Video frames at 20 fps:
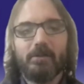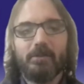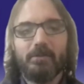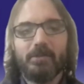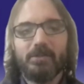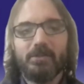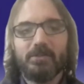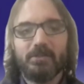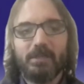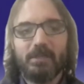
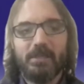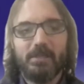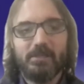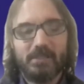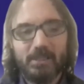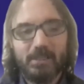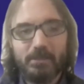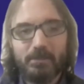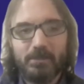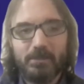
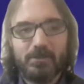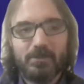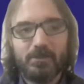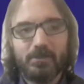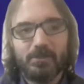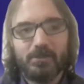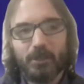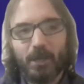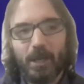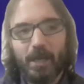ESD commissioner
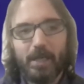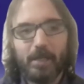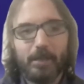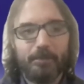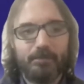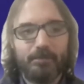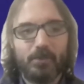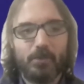training.